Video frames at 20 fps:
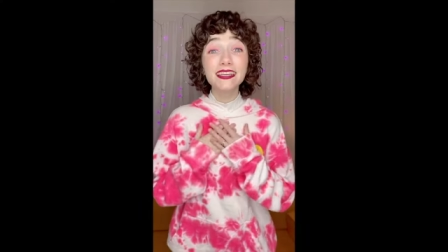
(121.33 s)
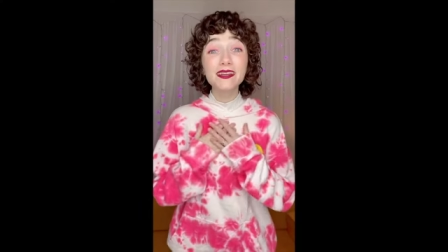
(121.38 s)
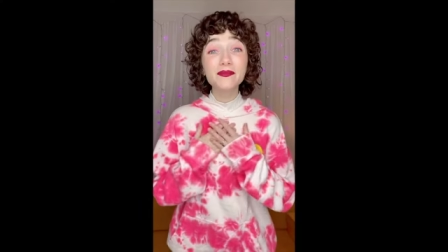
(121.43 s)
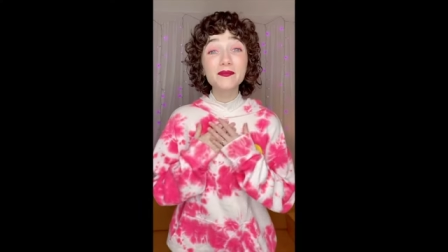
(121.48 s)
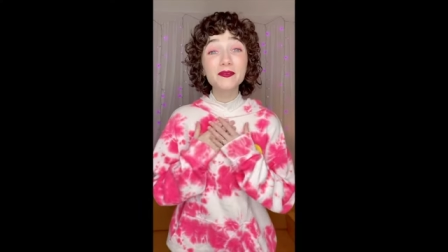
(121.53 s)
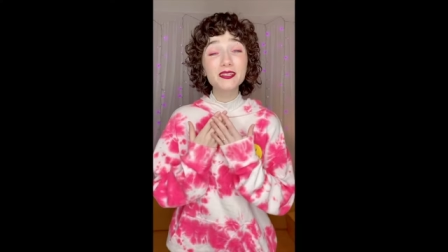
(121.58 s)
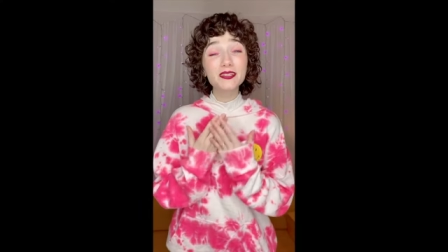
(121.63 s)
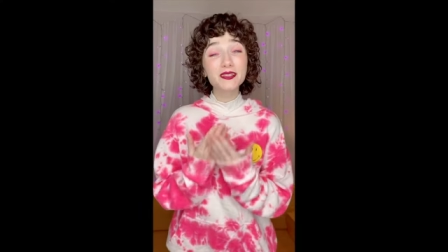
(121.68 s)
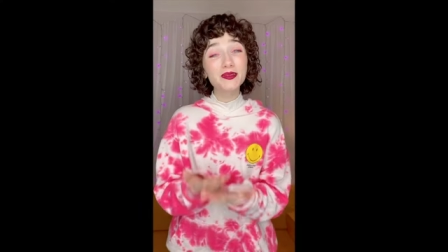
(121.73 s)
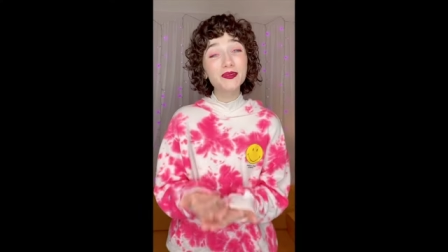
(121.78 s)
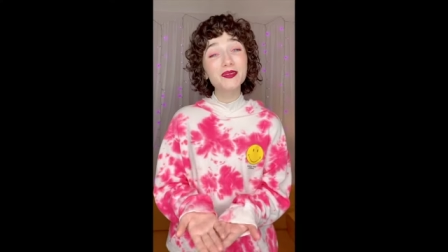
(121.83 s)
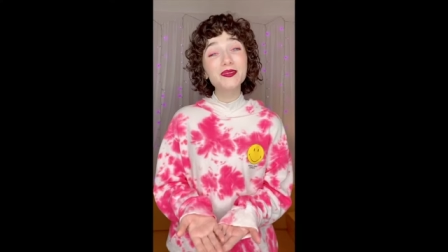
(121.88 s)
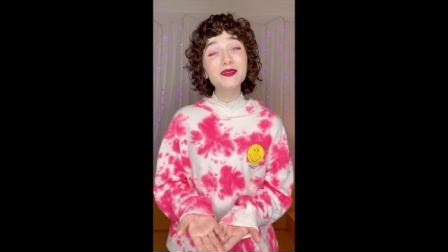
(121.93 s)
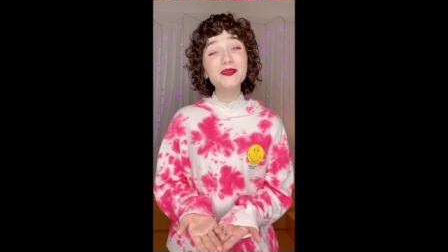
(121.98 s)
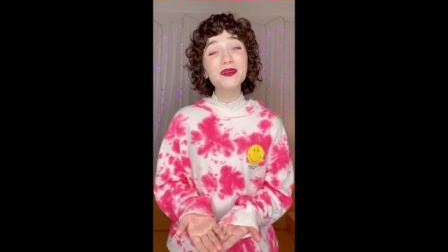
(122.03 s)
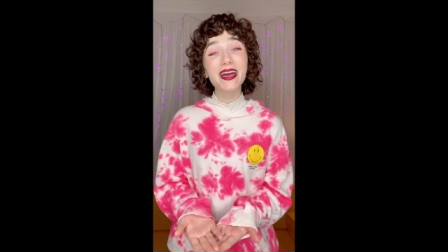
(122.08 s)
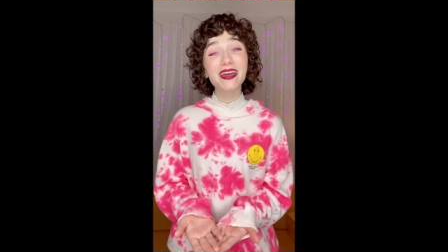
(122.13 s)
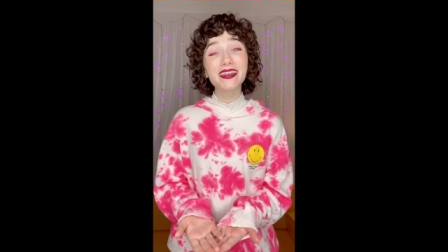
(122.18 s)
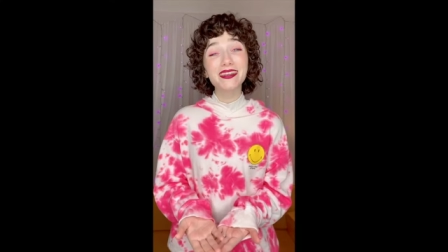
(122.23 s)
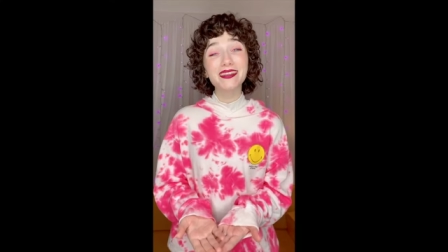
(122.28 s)
I'm going to show
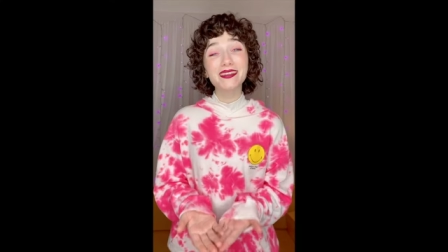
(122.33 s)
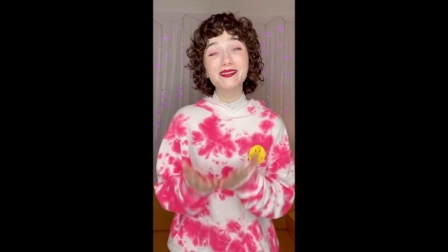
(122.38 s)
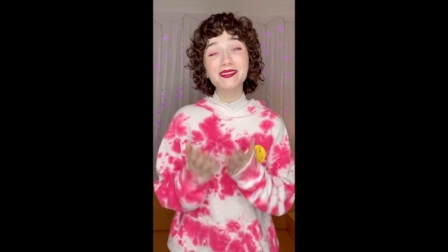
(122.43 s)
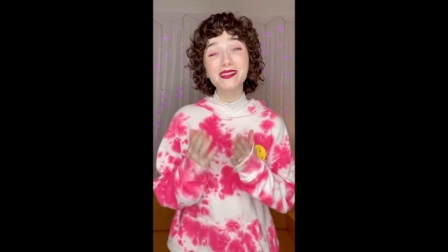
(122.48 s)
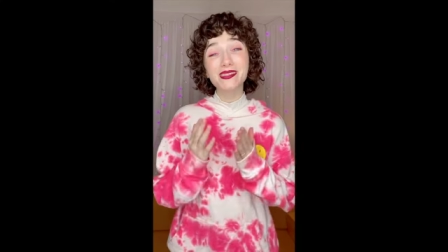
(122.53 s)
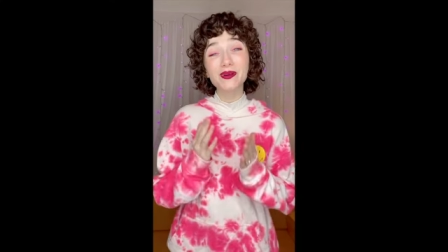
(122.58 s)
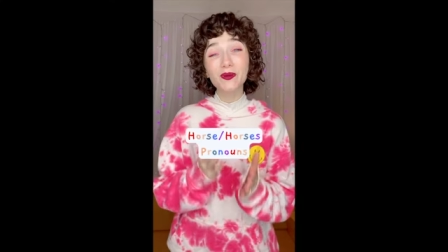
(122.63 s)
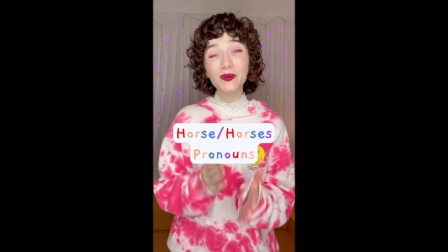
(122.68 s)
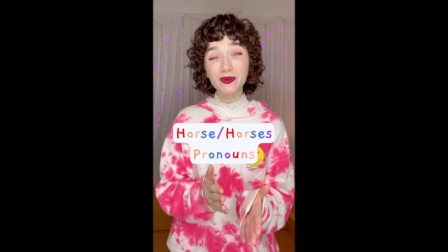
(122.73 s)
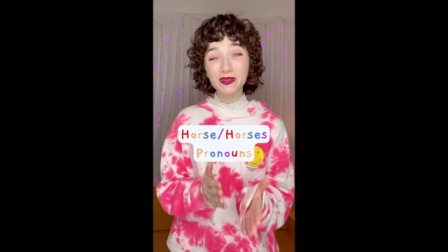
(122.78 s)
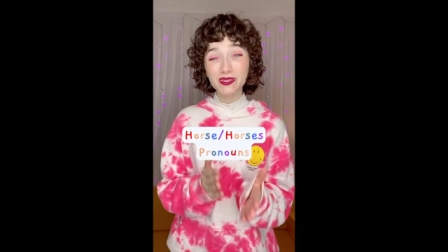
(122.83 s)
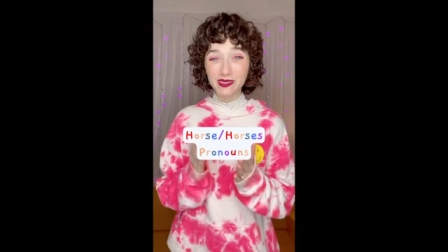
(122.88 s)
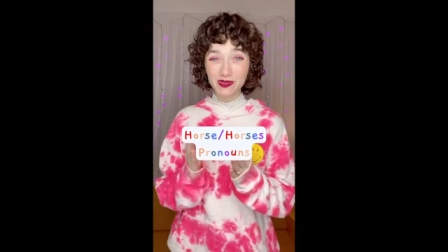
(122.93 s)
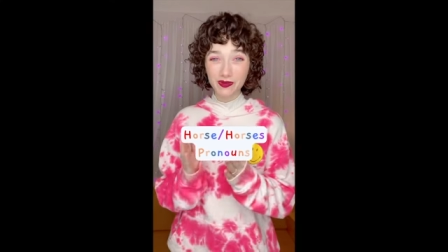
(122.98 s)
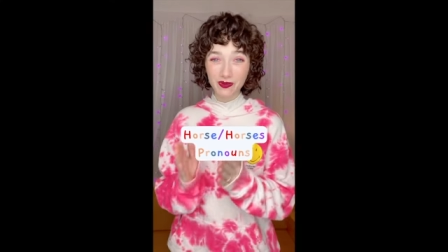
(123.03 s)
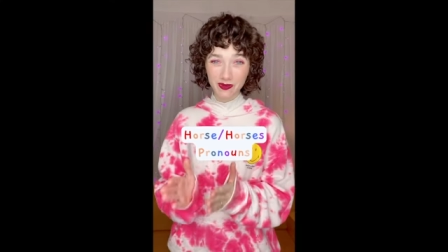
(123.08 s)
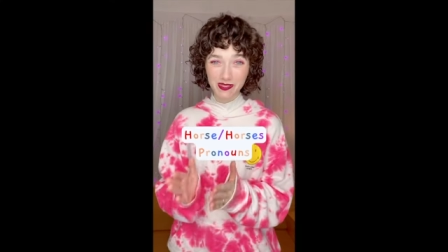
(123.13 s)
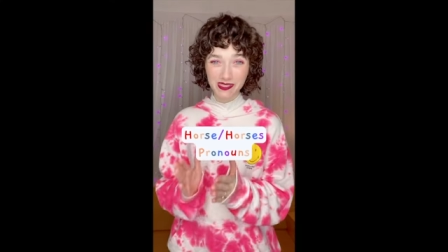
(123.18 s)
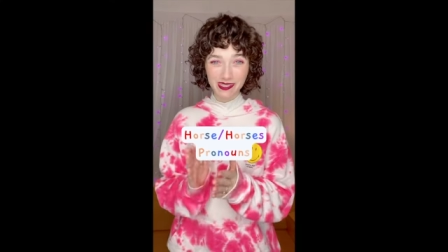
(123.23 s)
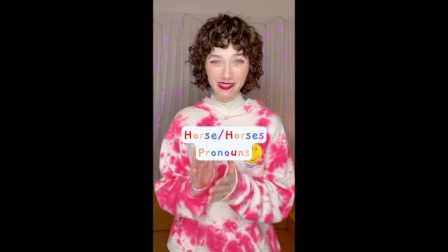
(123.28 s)
you how to use horse,
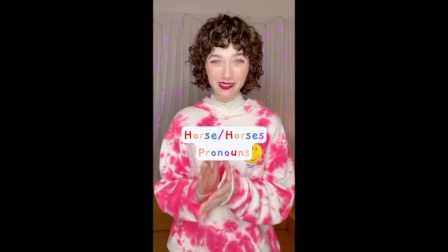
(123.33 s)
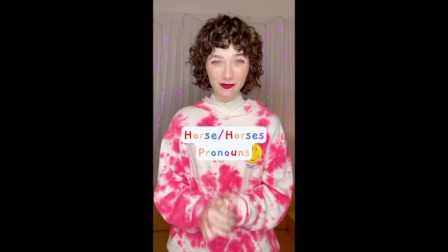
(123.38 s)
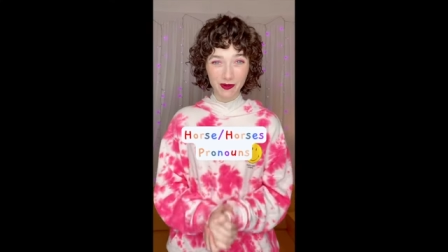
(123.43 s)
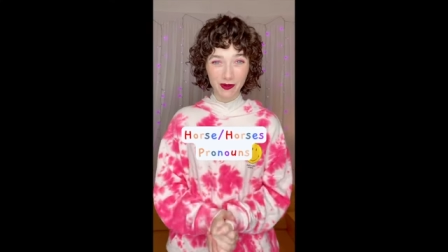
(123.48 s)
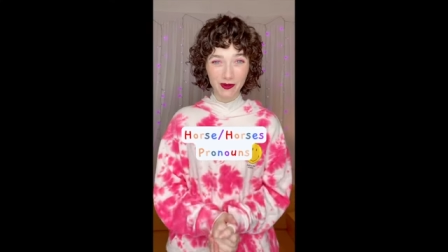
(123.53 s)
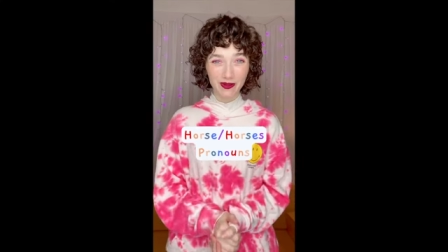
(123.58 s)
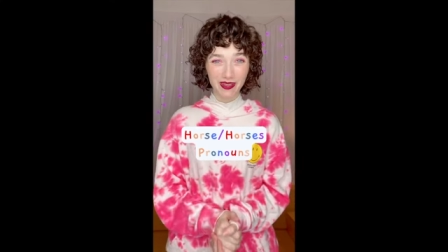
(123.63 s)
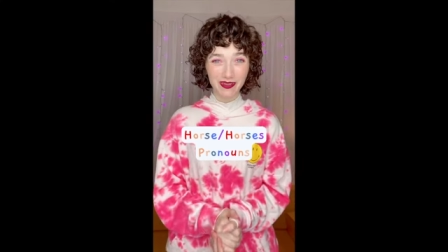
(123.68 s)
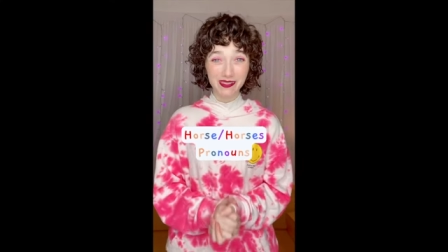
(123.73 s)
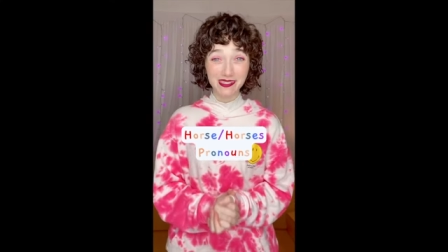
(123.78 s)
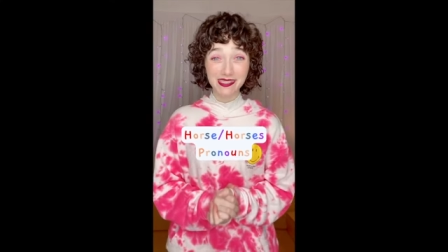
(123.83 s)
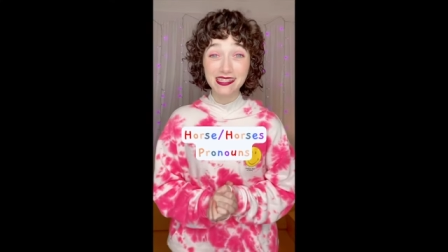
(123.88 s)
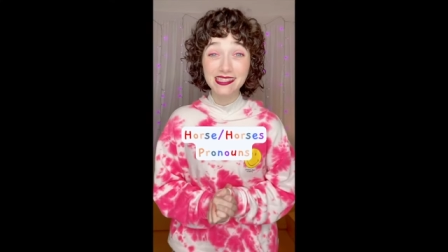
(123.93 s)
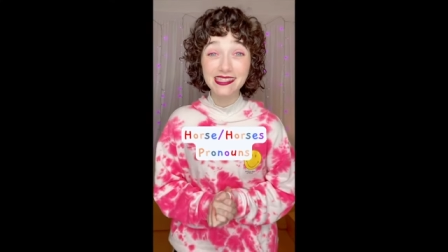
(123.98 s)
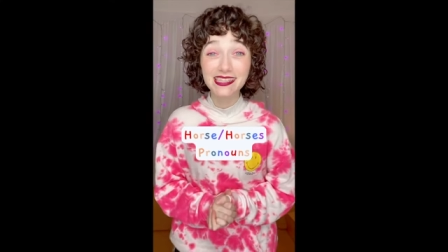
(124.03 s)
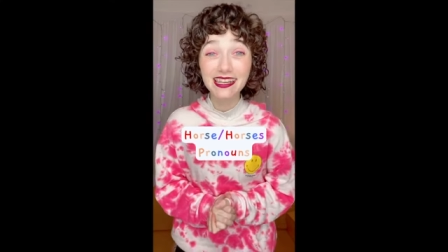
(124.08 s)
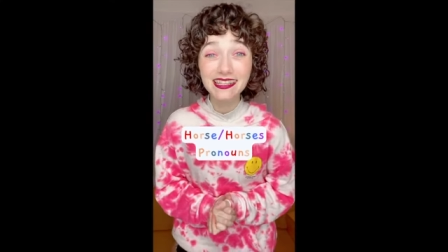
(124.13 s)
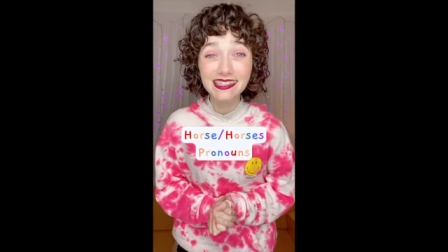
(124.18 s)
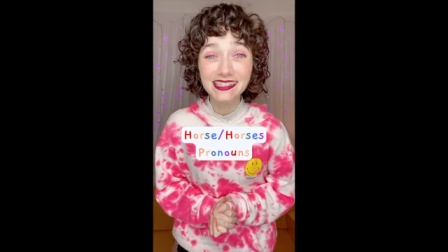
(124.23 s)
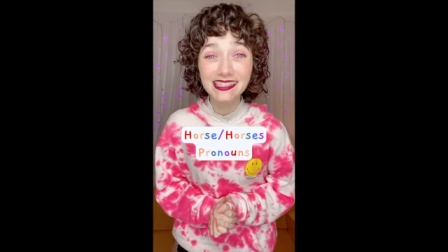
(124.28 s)
horses pronouns in
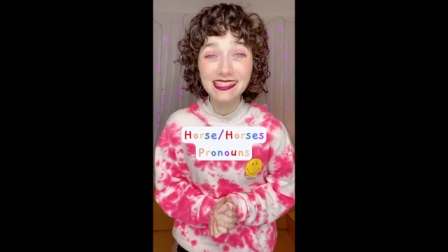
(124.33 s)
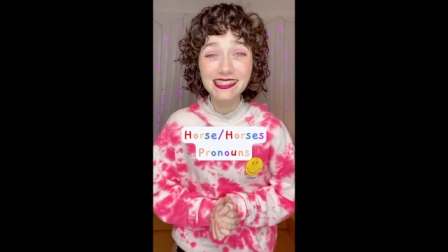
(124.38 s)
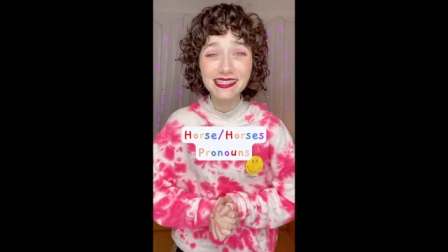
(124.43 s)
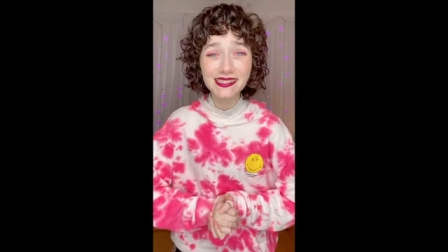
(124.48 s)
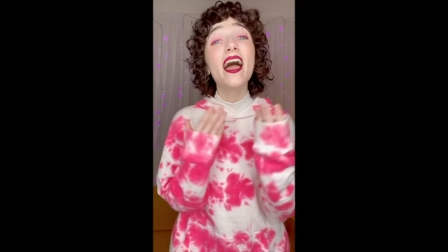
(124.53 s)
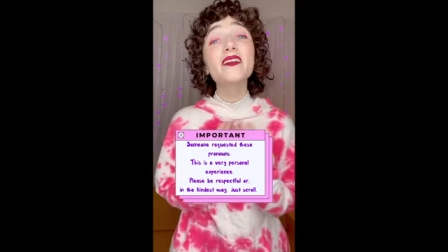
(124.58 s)
sentences.